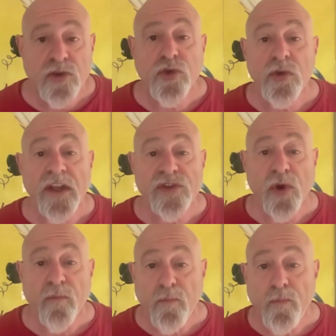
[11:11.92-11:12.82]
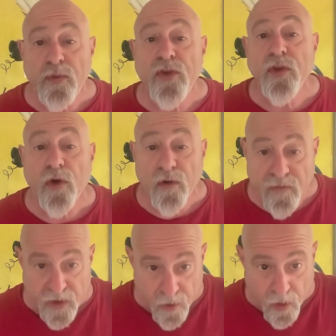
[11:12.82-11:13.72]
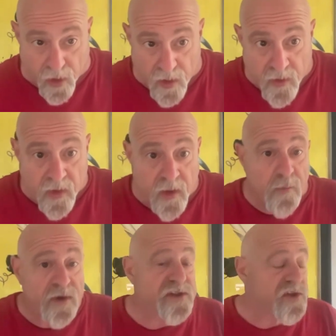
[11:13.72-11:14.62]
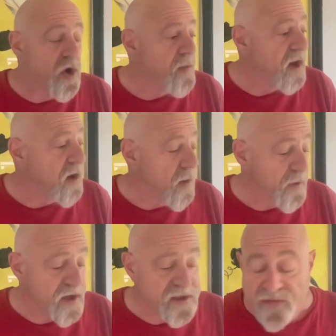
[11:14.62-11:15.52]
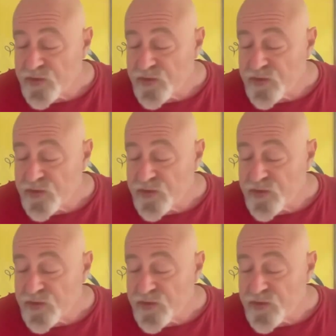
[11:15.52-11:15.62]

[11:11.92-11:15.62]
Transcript: truly sort of pure VR. But so many companies have